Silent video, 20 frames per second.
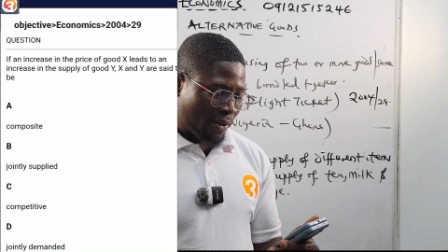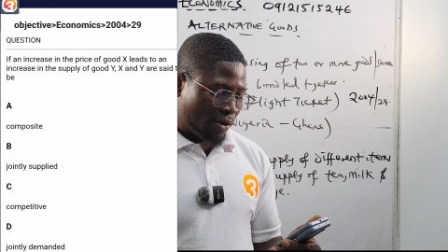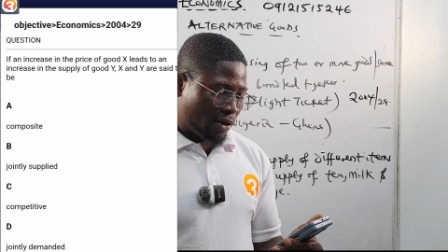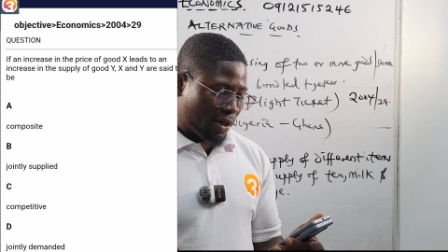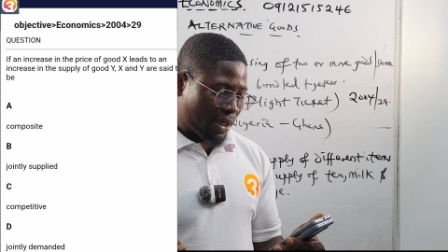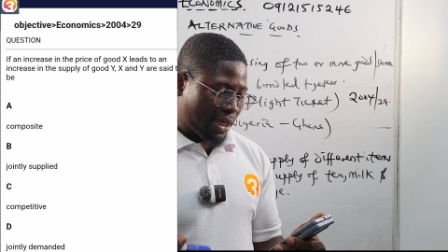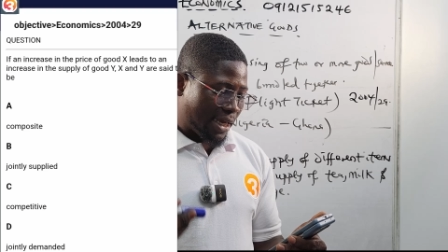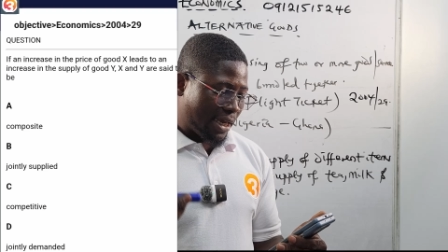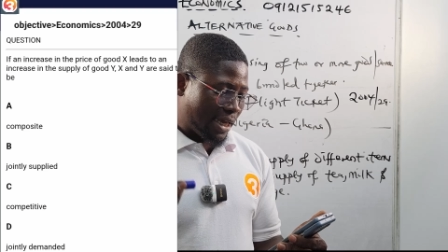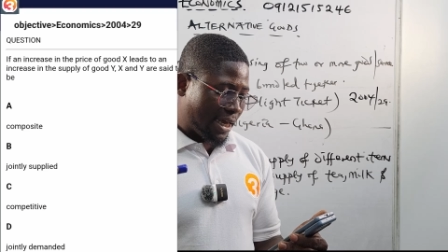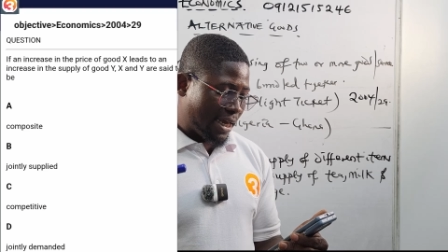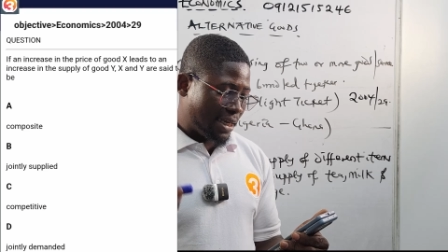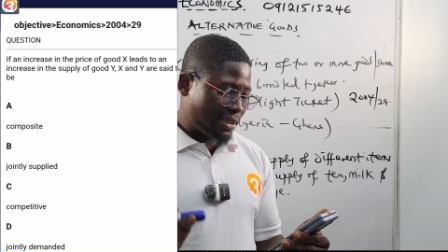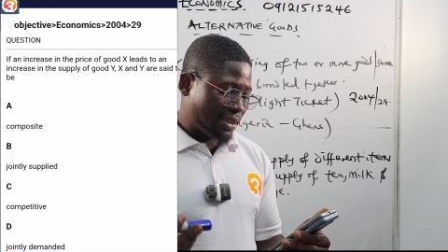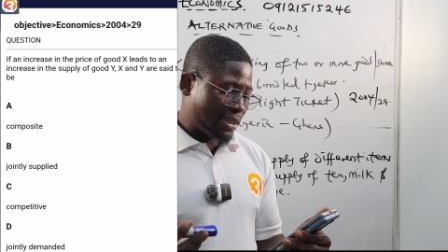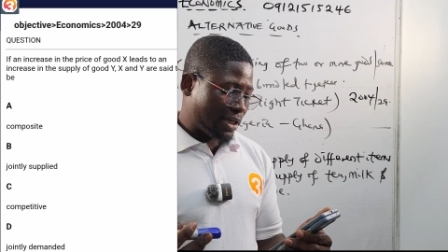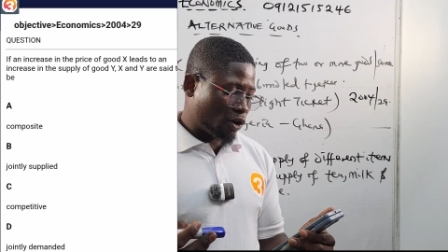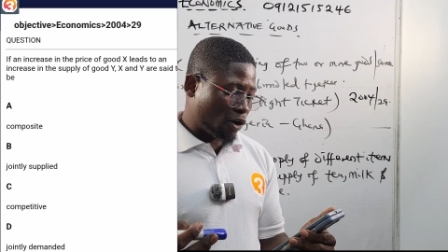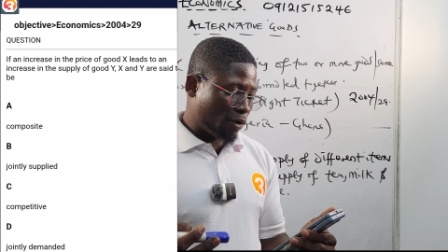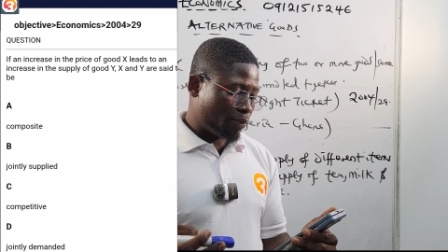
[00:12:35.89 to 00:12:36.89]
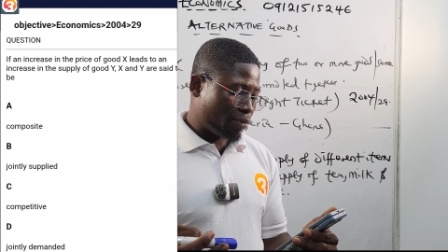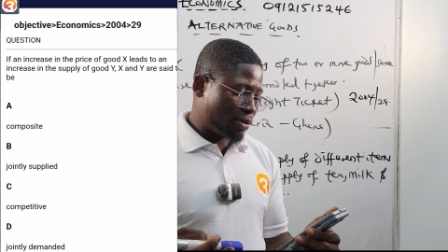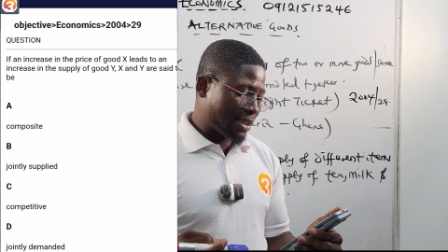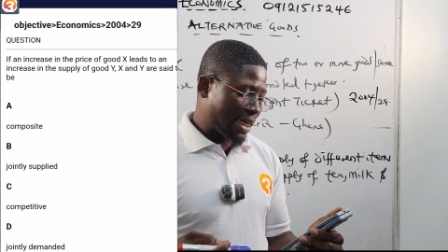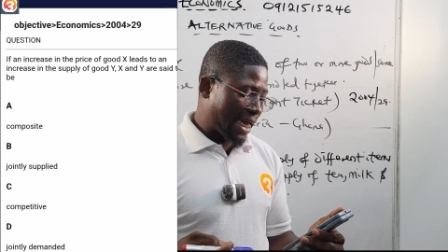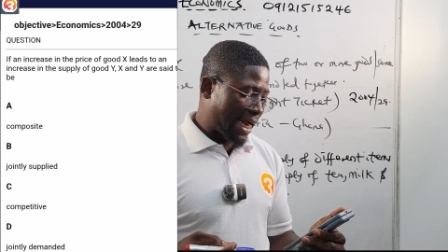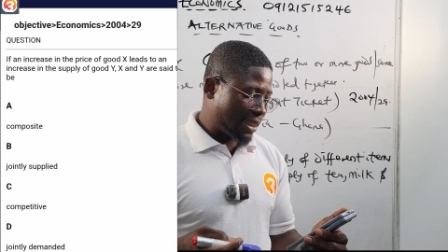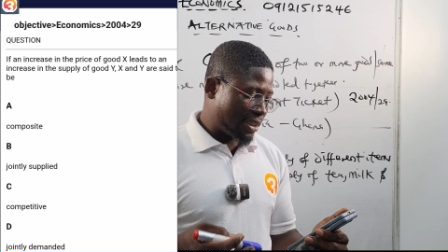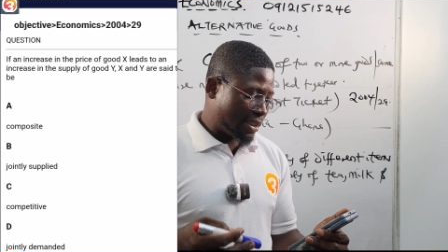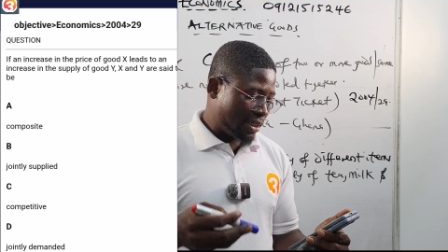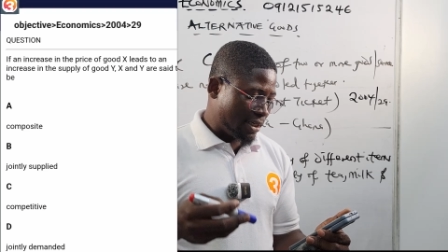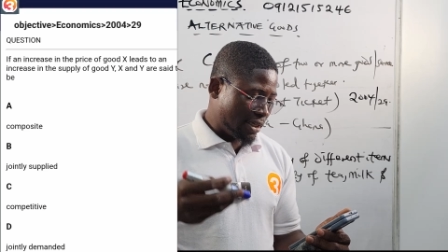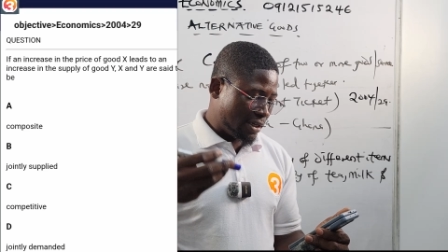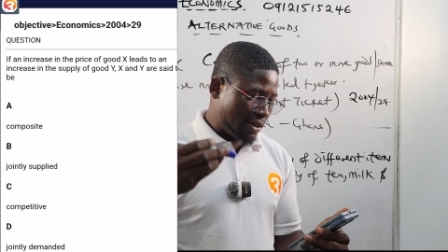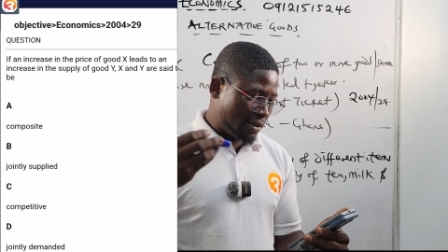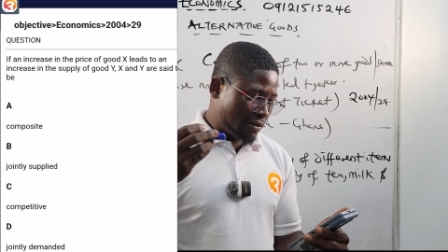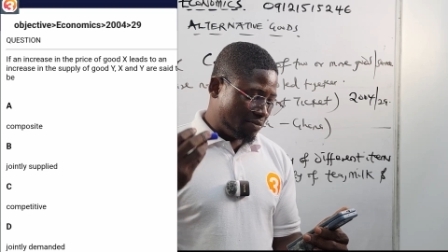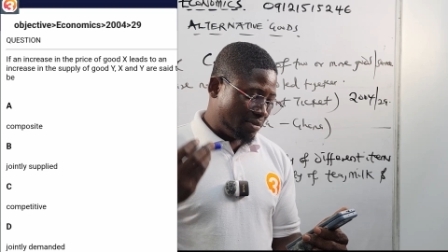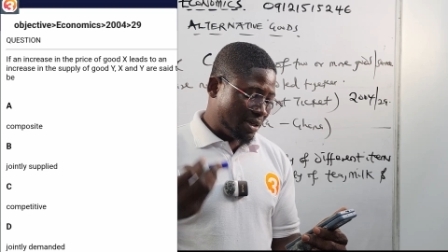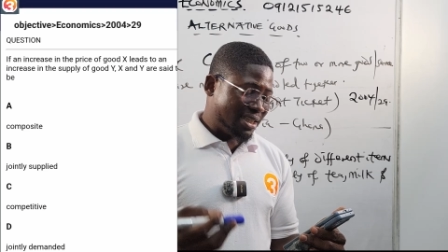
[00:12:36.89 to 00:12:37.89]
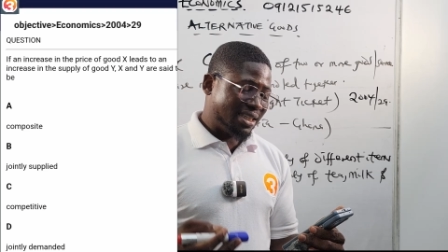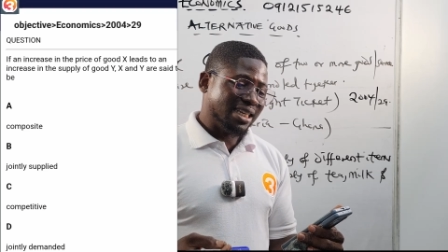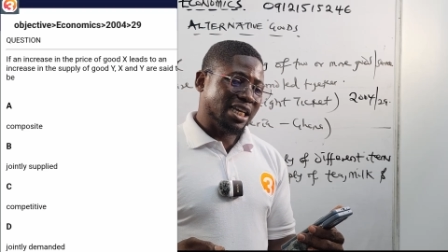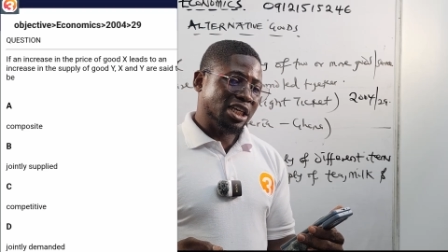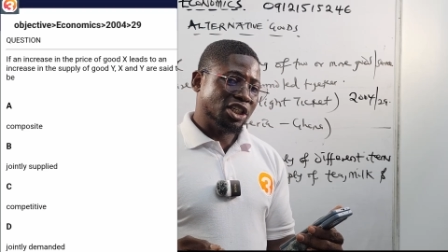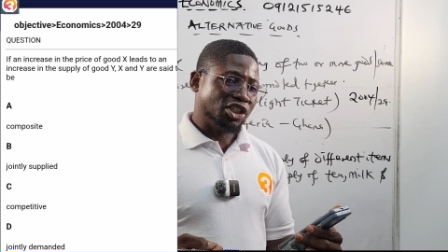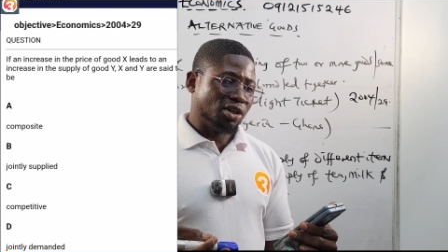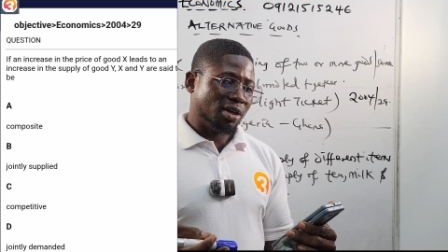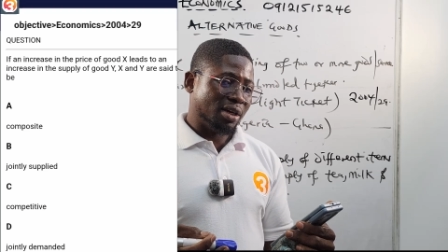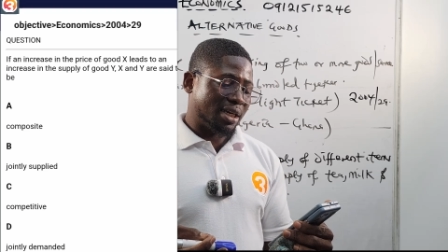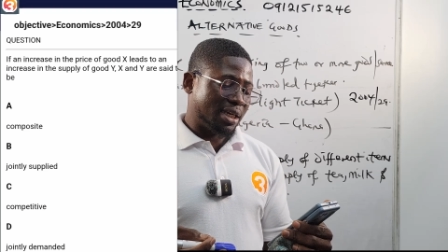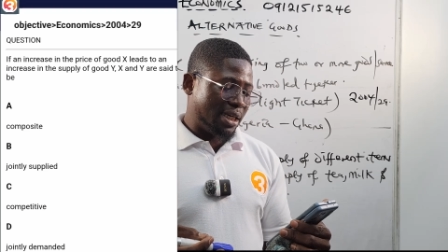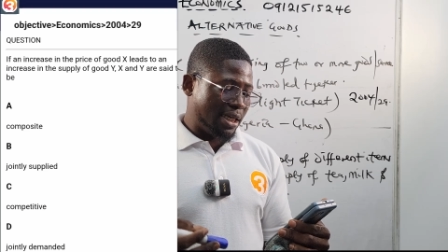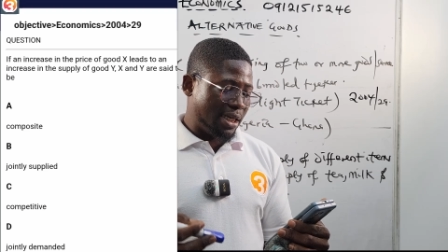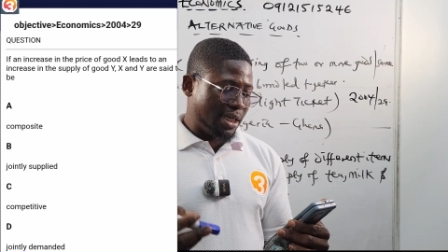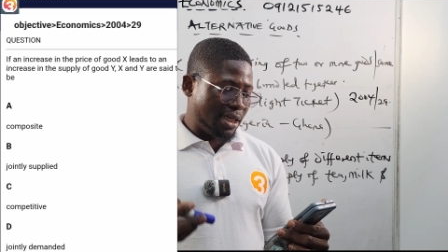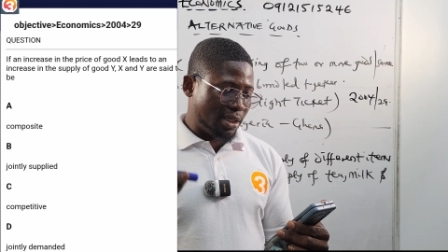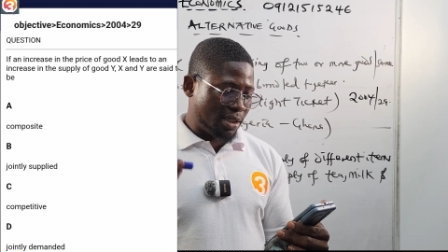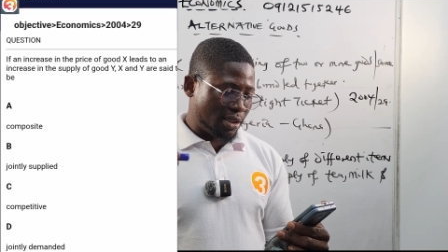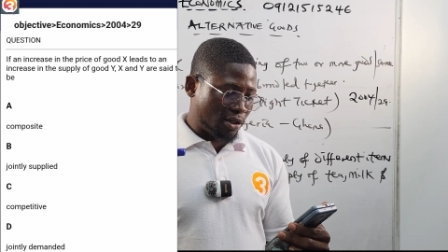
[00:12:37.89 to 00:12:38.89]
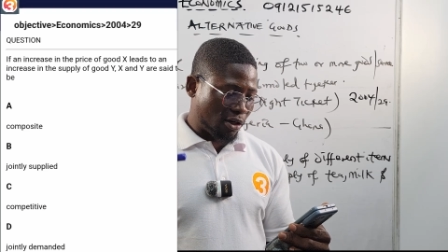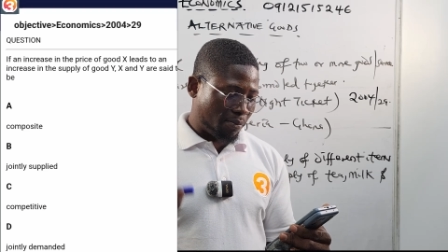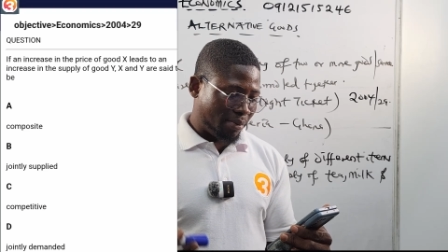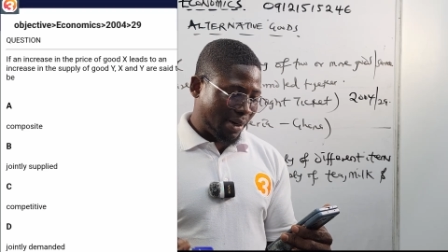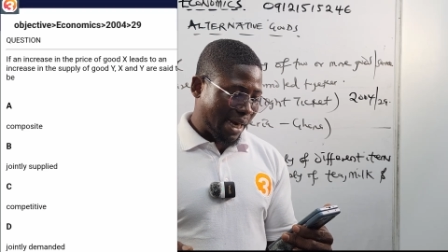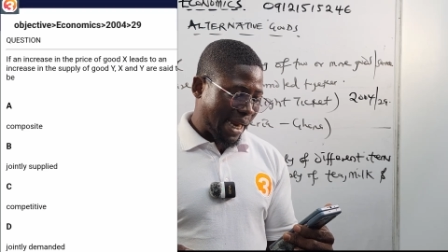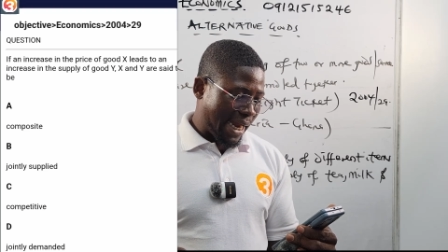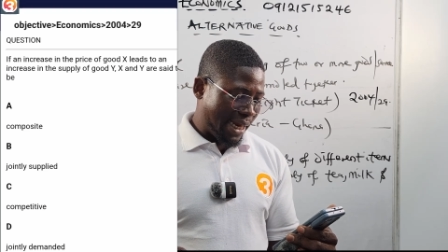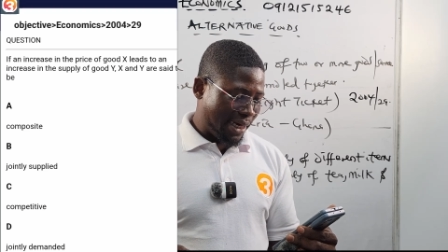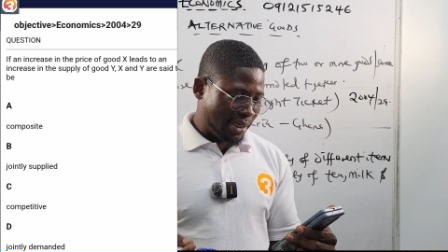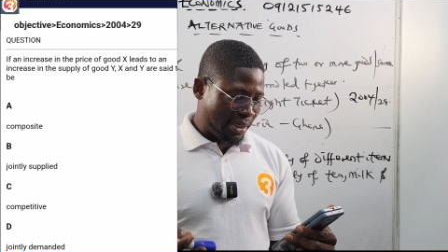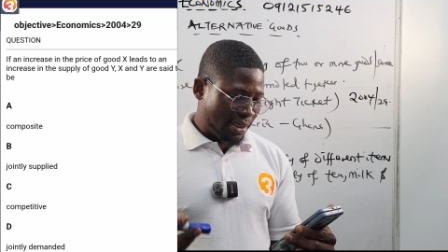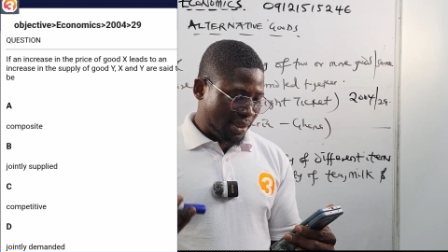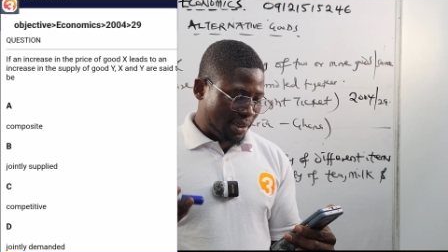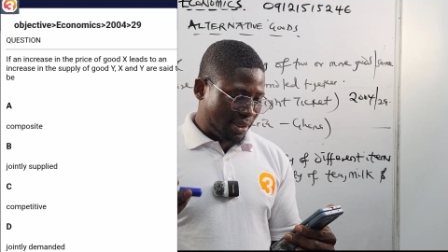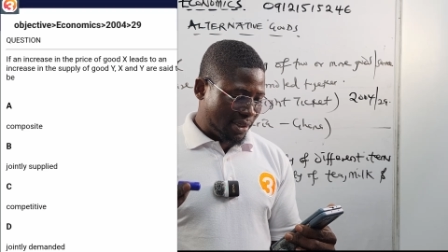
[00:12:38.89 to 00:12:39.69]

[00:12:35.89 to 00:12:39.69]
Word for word: Okay, A a composite, B say jointly supplied,